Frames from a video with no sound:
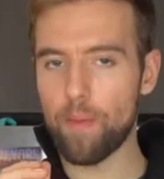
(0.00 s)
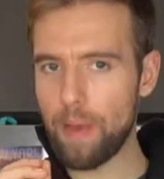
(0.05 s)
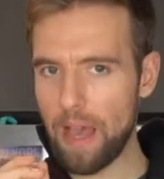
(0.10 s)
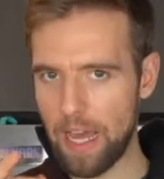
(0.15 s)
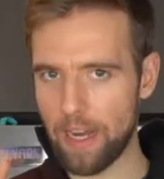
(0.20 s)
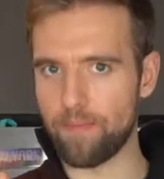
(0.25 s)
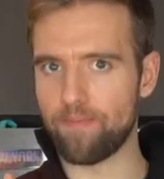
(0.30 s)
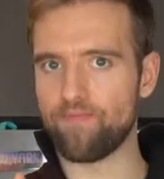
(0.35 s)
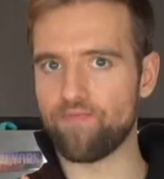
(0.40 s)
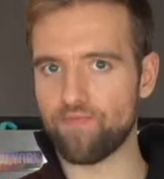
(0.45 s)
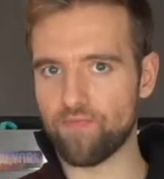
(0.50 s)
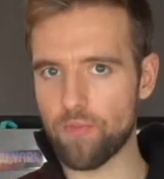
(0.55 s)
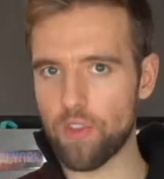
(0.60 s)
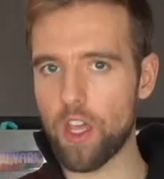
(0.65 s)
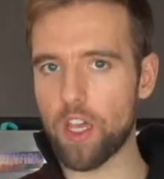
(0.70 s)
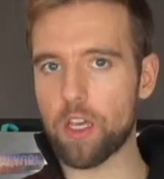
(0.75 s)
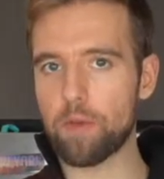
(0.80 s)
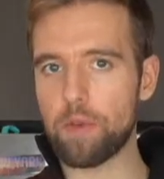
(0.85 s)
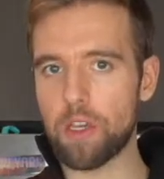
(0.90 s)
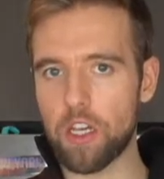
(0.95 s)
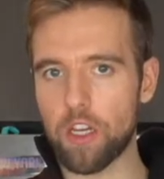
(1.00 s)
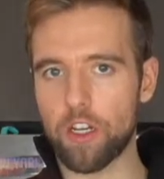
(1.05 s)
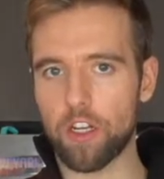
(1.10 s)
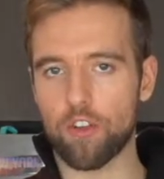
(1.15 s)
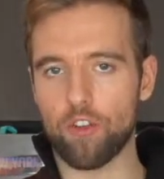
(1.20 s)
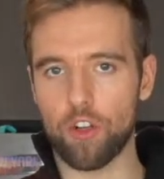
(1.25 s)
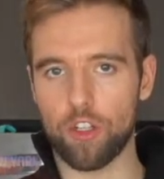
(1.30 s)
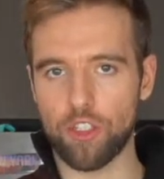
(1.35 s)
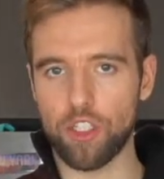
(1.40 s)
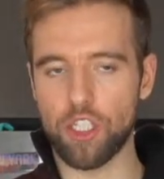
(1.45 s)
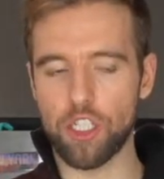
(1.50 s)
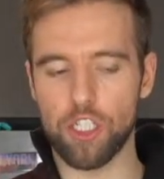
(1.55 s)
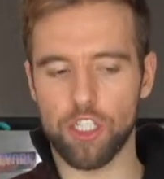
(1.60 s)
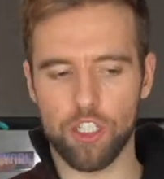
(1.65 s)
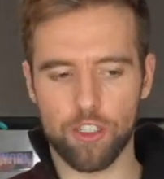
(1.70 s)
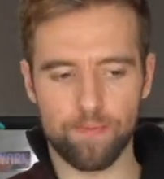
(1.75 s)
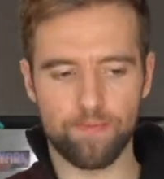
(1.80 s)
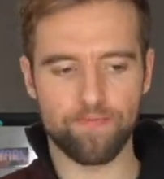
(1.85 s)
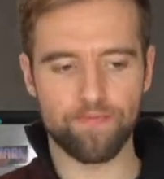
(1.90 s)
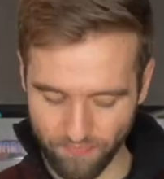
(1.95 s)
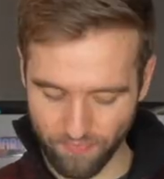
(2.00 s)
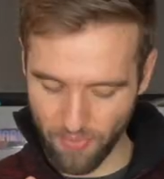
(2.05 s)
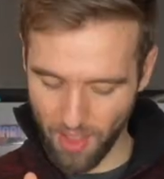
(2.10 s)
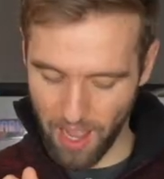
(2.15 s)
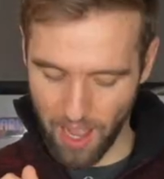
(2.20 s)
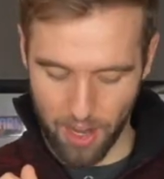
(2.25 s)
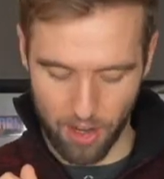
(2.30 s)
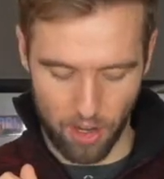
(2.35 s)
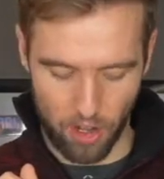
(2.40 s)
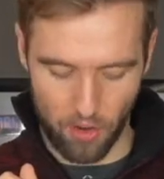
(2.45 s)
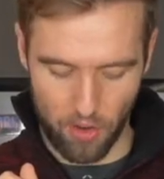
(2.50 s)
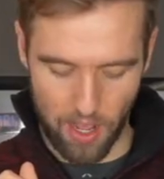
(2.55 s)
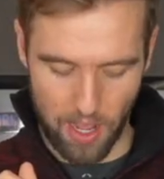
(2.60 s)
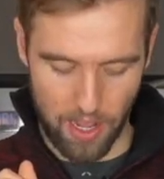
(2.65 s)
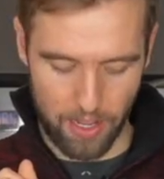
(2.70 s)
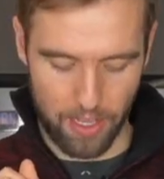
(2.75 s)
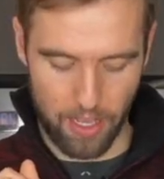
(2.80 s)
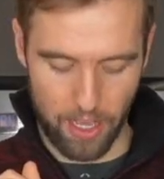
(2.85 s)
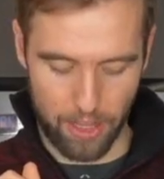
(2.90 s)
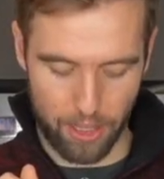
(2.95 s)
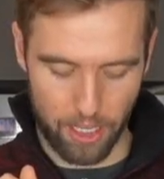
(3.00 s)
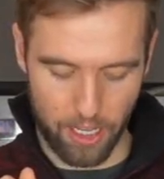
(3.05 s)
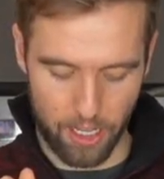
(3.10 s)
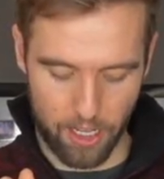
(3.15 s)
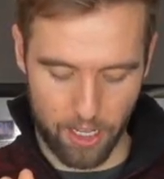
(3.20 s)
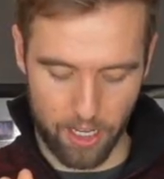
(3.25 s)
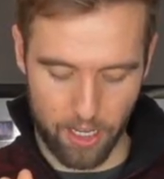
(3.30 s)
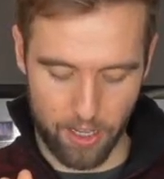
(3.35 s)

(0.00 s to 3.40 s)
bad. That could be good in a grilled cheese. I don't know. I think I gotta